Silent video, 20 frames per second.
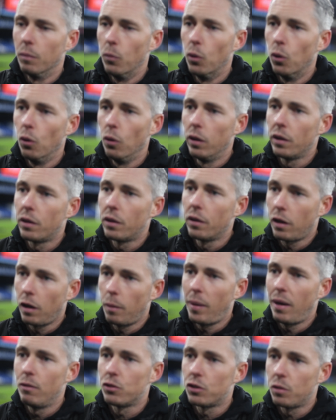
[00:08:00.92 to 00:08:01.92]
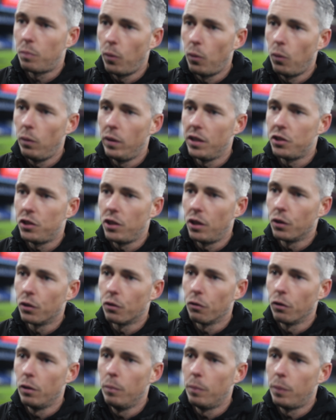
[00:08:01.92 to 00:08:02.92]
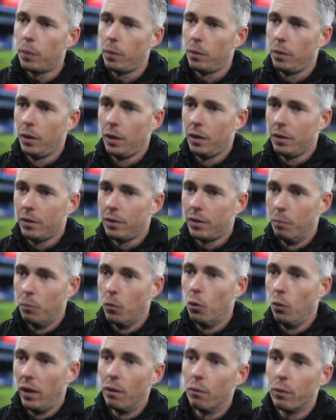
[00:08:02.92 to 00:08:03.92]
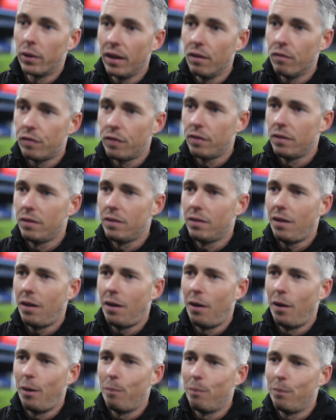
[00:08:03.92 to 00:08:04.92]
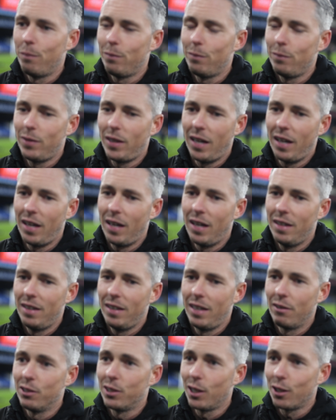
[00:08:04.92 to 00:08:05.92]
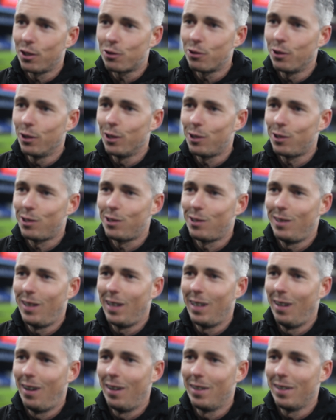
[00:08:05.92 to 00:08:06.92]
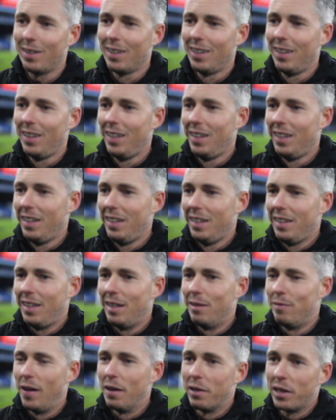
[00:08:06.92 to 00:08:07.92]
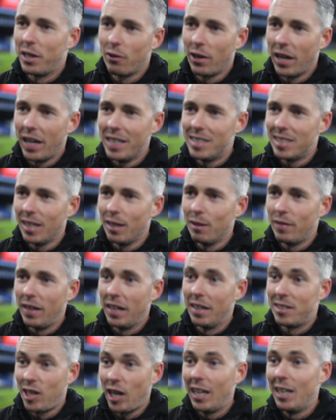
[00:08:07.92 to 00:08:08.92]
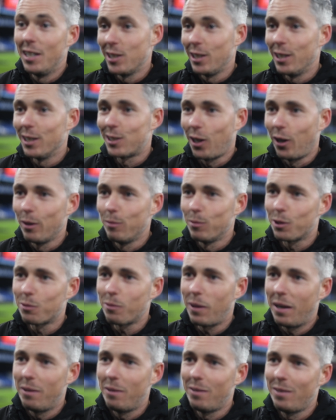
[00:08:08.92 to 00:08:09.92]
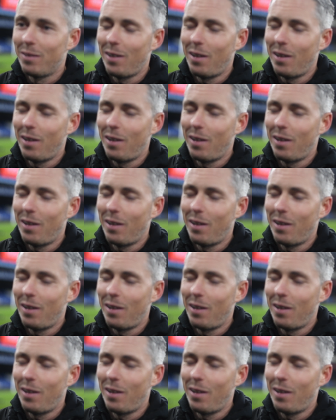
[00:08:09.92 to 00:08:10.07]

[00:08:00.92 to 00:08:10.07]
more that can come out and support this young group, the more they'll give. They're industrious. They're very creative. They're challenging at times as well.